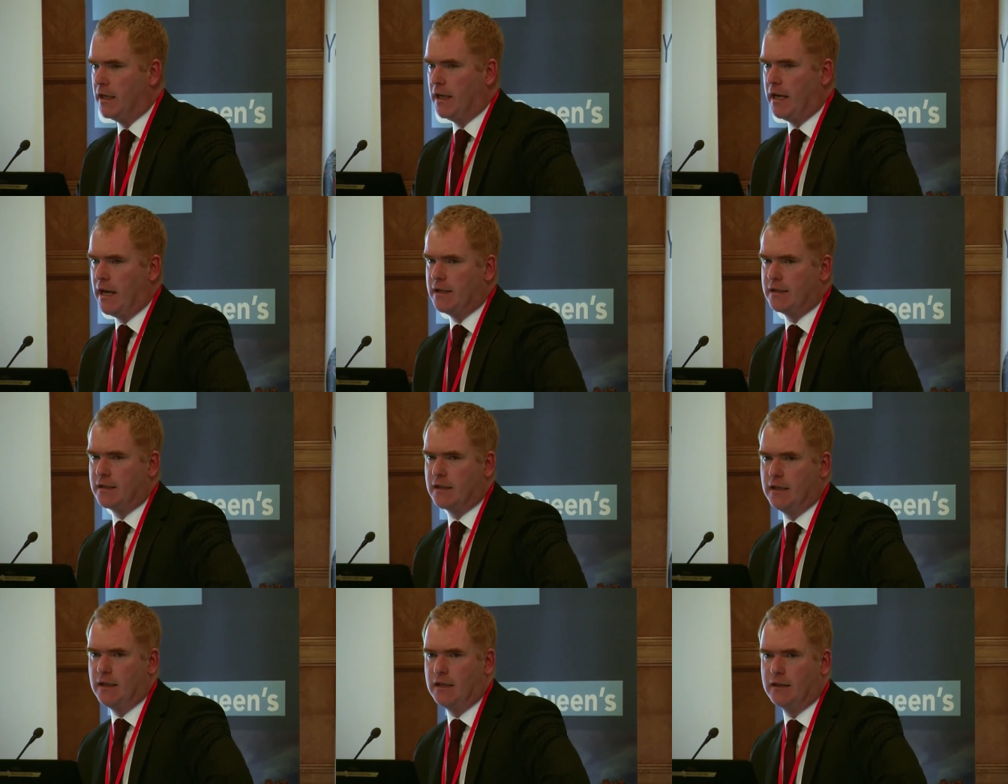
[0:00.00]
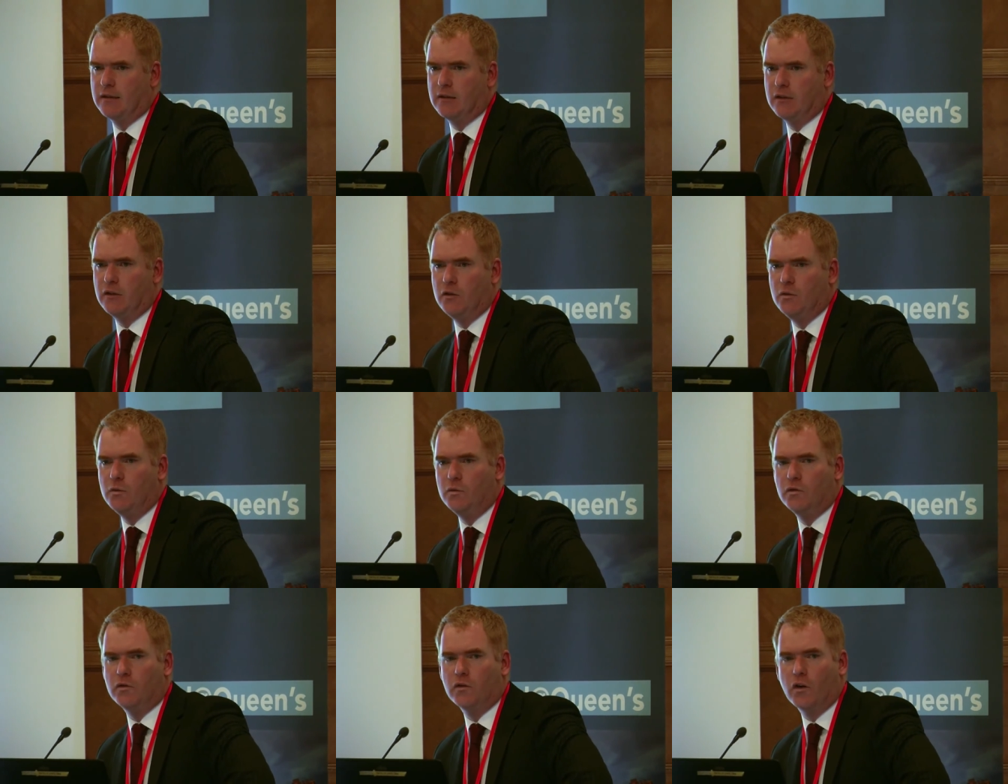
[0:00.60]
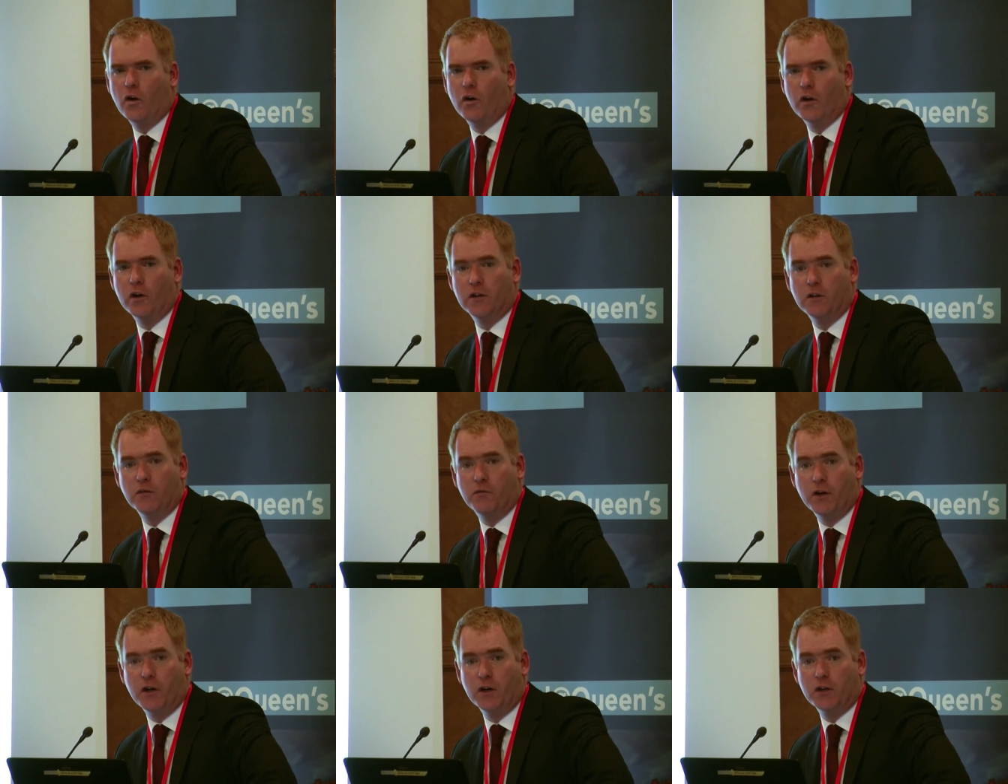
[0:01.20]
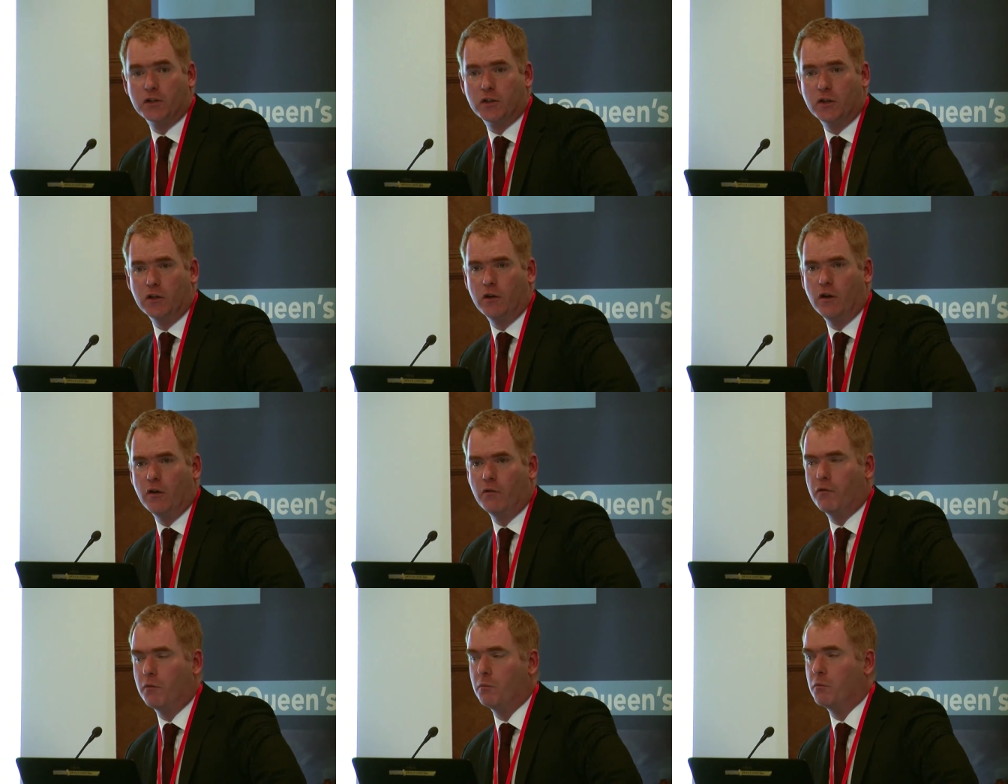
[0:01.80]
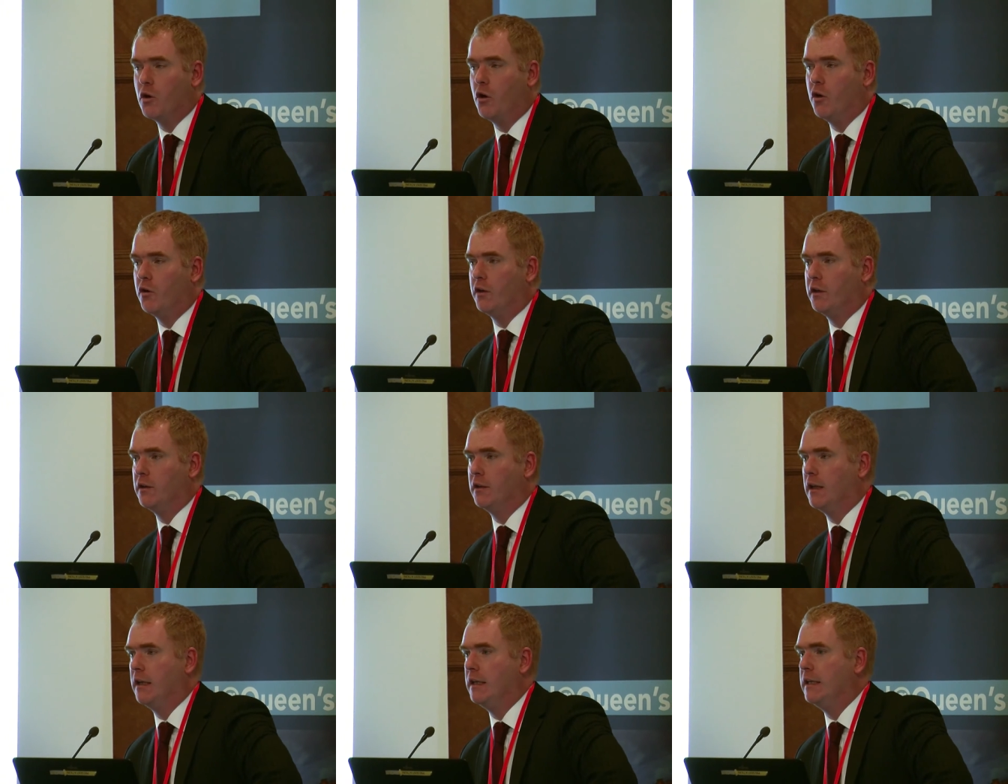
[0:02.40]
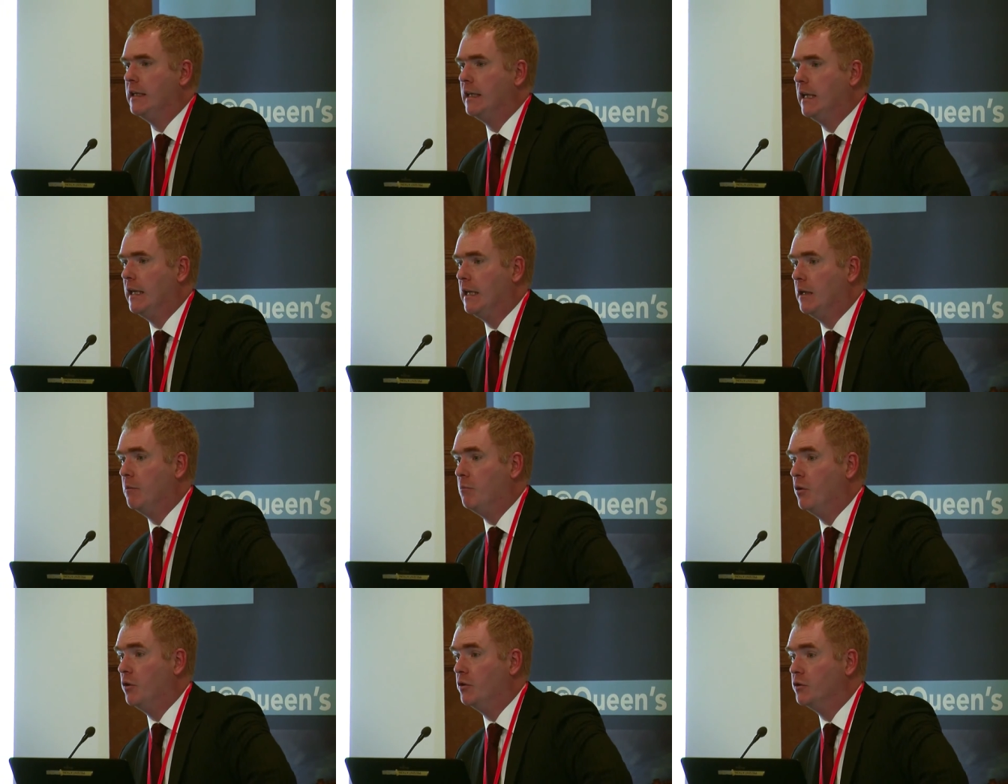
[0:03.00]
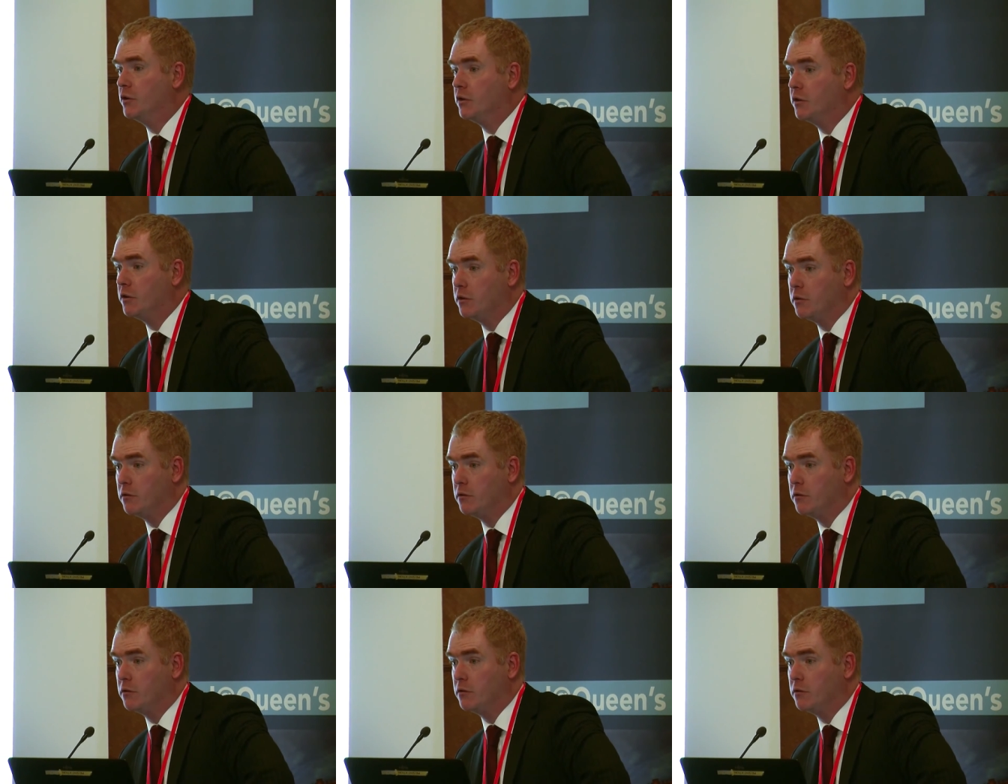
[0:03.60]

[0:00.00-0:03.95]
as an excuse or a diversion from cutting the legal aid budget.